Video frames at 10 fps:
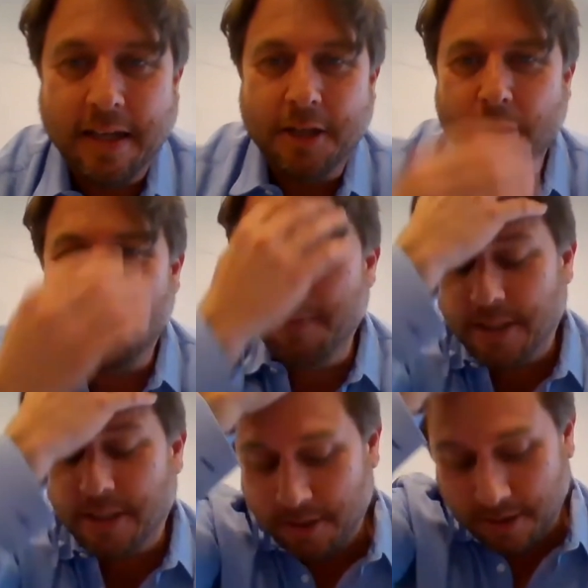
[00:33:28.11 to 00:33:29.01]
You'd
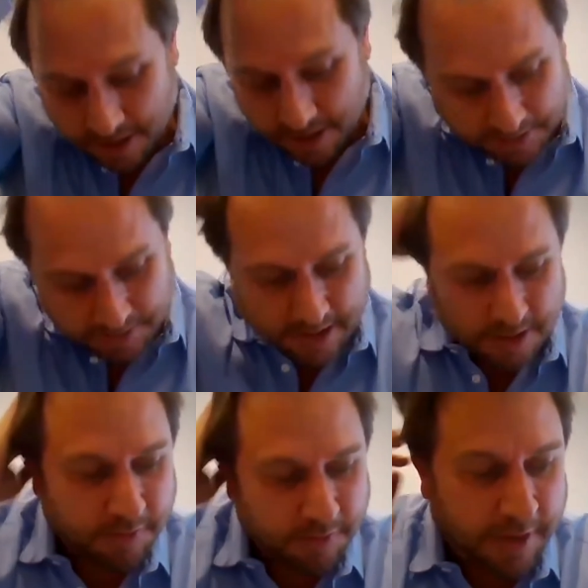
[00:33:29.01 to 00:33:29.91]
imagine the
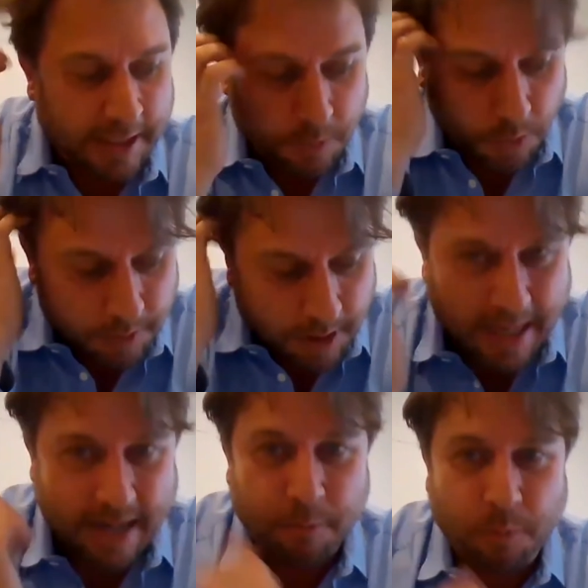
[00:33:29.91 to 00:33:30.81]
seriousness of a vendor
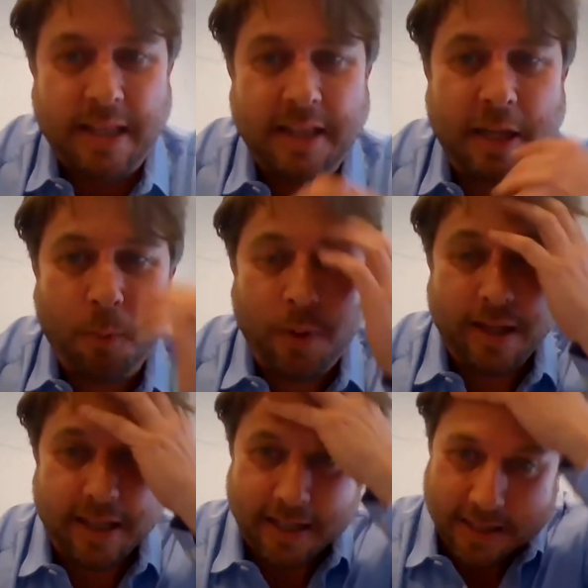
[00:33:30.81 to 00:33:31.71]
about whether they're
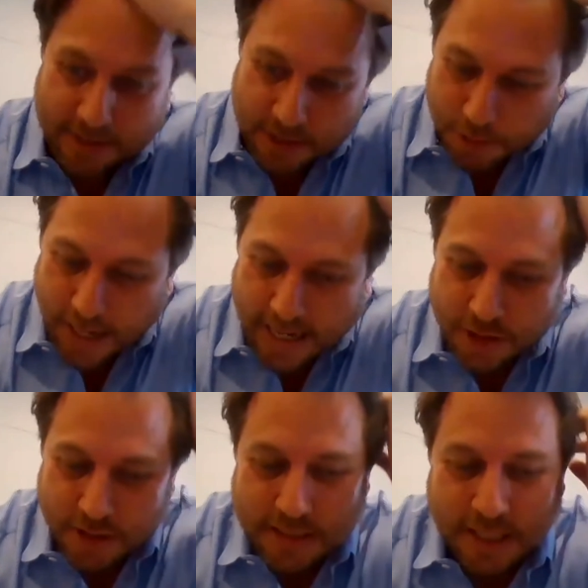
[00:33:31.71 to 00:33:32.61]
willing to
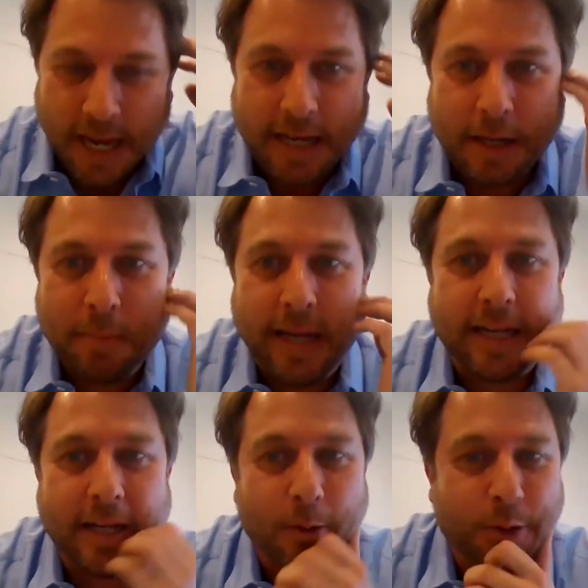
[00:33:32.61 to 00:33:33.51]
actually take a
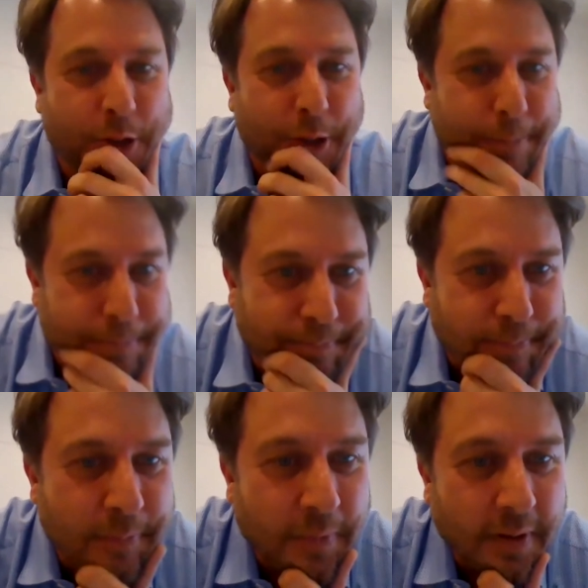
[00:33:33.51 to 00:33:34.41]
meeting on Zoom.
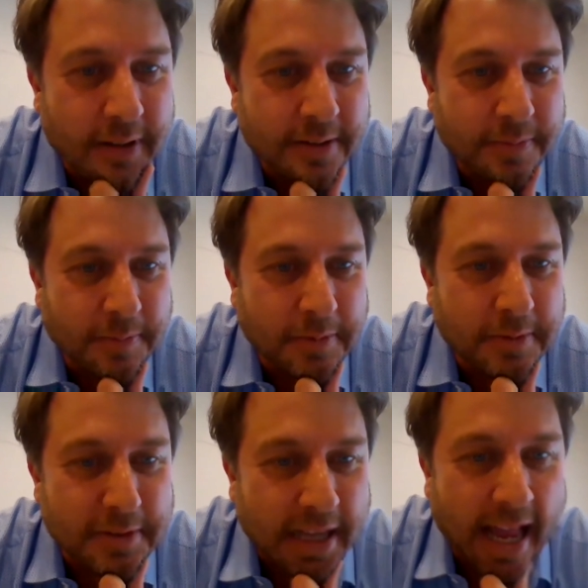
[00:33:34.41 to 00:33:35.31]

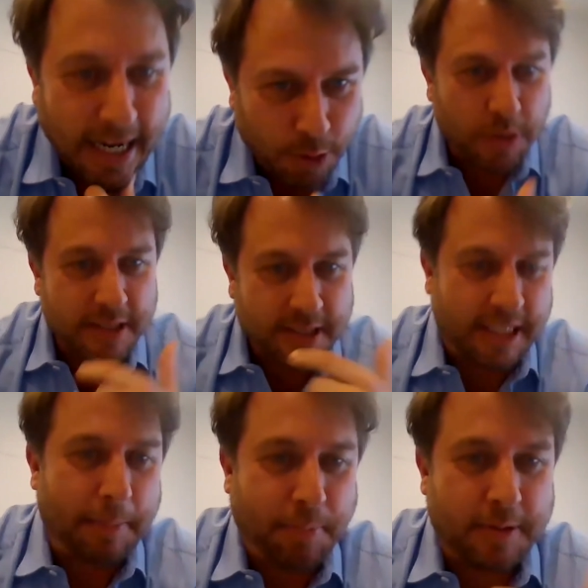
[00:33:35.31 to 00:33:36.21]
The actual
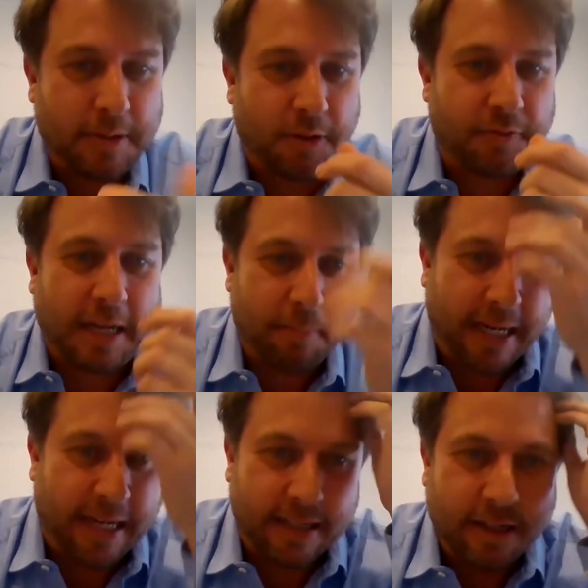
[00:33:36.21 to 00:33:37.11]
acceptance of that
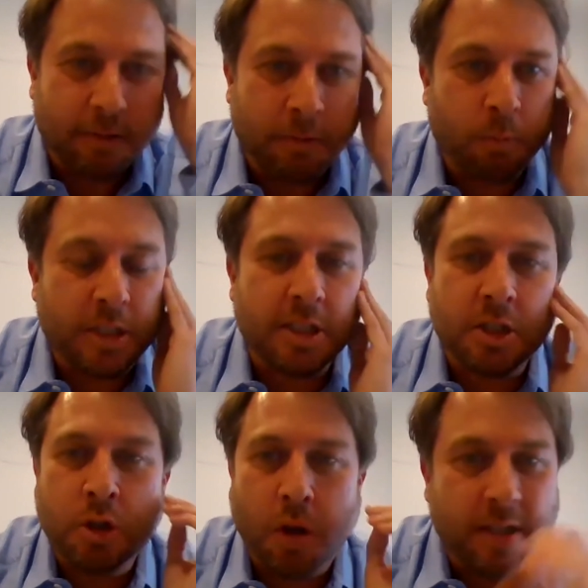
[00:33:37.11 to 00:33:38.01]
meeting, which is
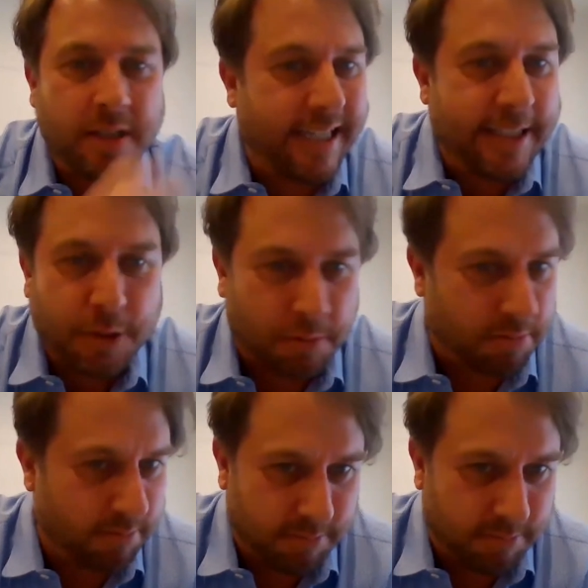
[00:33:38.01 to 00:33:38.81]
non-essential.